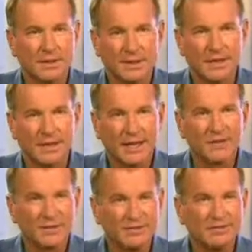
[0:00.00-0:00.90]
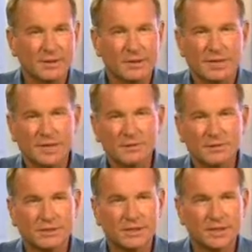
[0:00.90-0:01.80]
I didn't actually feel like I was
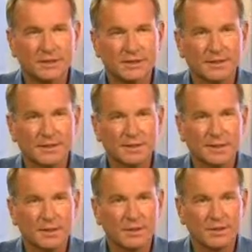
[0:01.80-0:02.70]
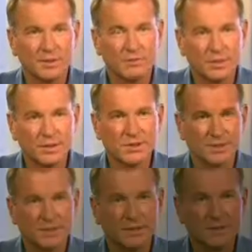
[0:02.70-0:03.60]
taking the lead, but I wound up with the
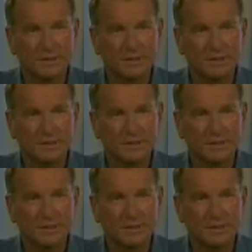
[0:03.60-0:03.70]
lead.